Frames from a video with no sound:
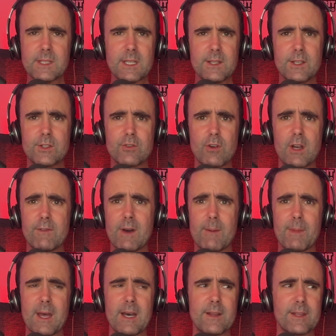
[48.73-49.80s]
the drive up
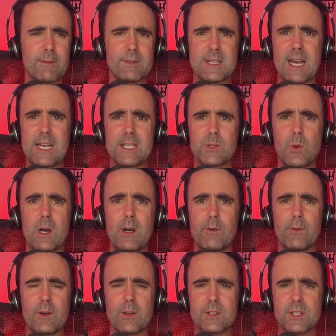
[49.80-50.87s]
there, I think it was the A12,
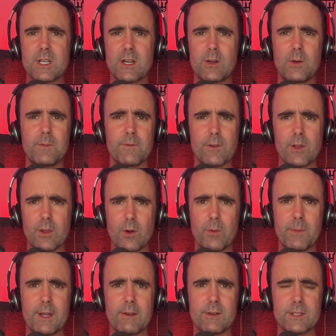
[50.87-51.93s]
we got stuck on for a
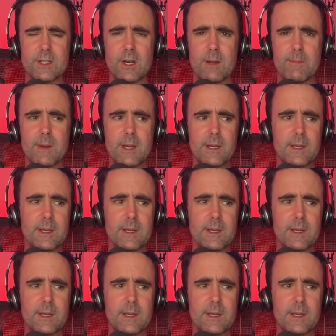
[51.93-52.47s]
long period of time.